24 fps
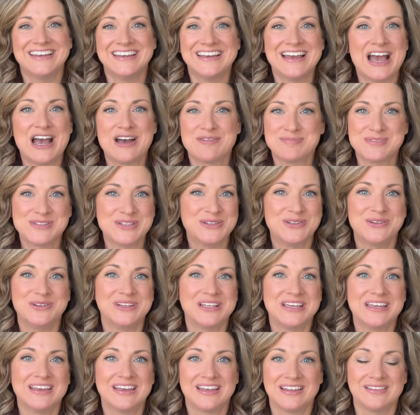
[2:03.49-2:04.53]

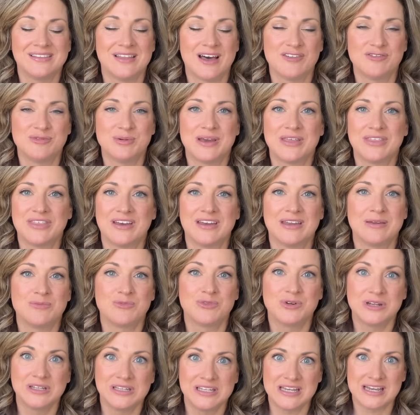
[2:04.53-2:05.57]
absolutely in love with. I am
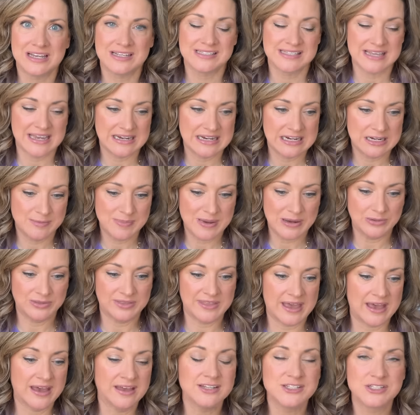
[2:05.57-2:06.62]
really excited about
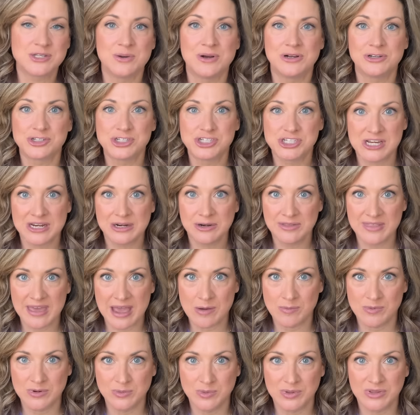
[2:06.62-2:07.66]
that, so I'll share
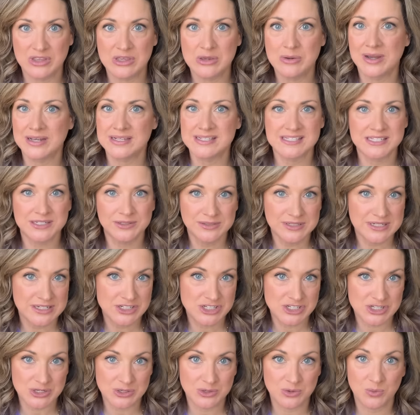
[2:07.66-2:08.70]
that one with you. I still need
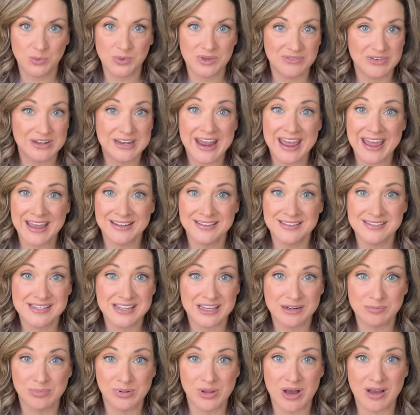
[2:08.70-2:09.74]
to weave in ends
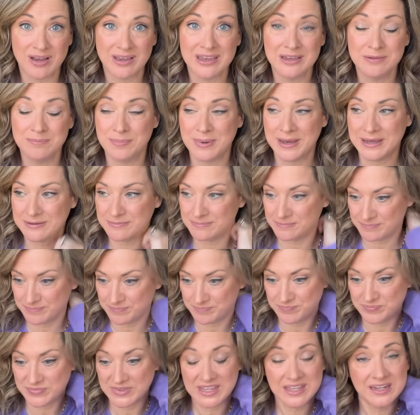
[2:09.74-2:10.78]
and block it, but
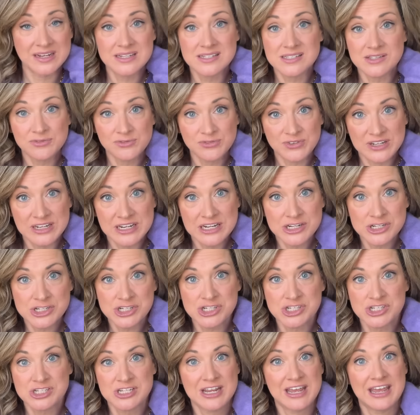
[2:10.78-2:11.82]
it is
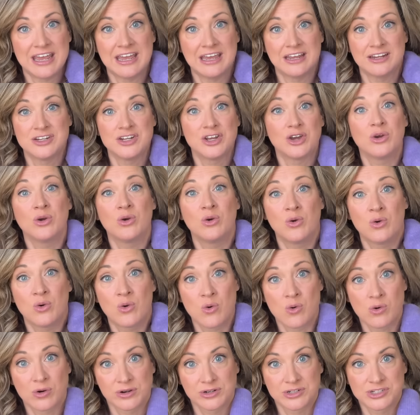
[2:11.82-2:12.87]
finished and
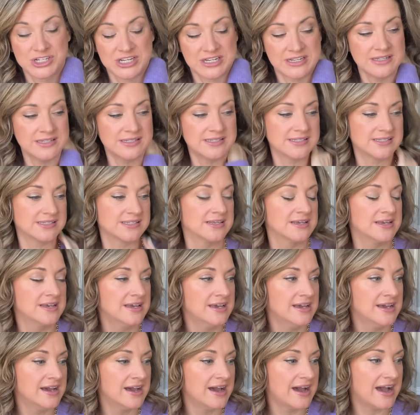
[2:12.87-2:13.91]
gorgeous.
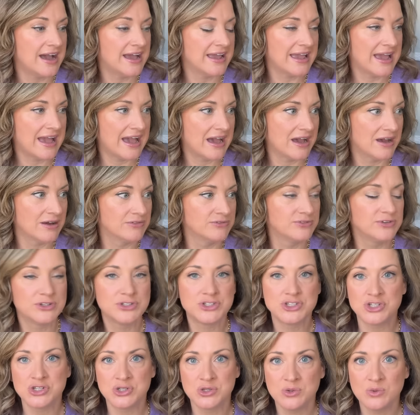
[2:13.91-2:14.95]
I have
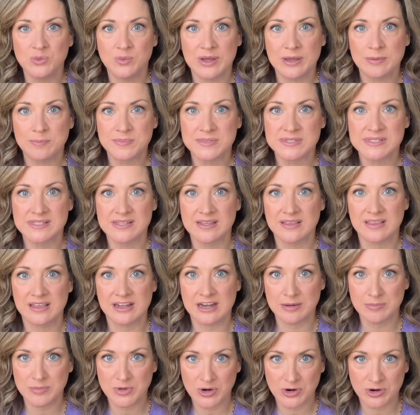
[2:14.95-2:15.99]
two whips that
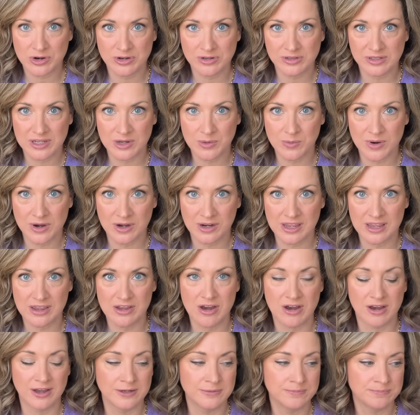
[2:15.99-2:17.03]
I'm currently working
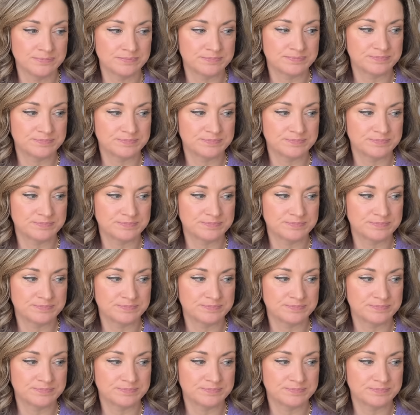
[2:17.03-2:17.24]
on.